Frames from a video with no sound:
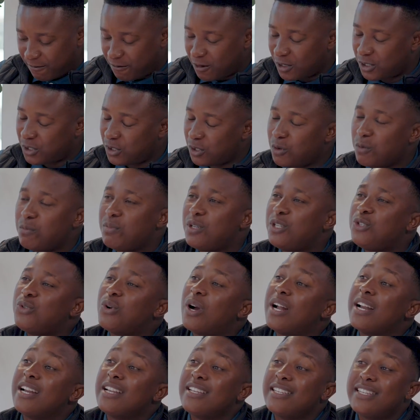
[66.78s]
first to
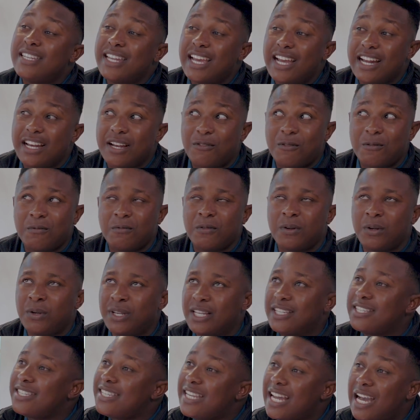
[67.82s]
understand,
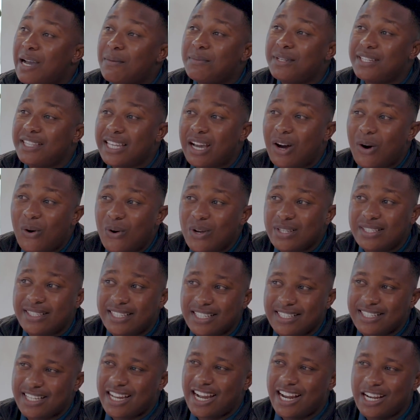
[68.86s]
it's dubbed
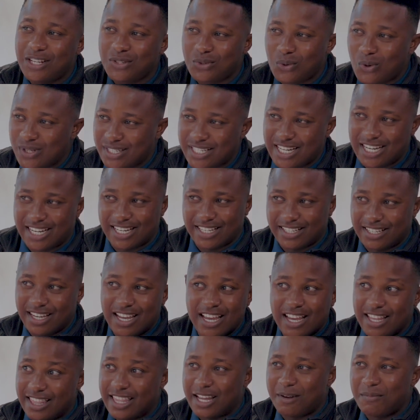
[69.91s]
the Science Oscars.
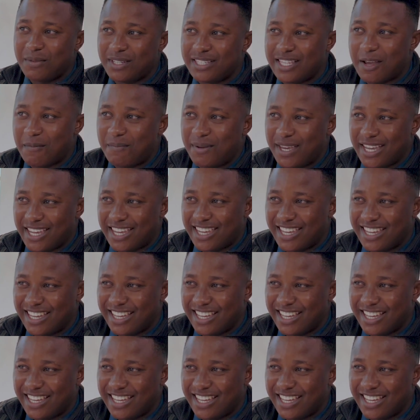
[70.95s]
That means they're big.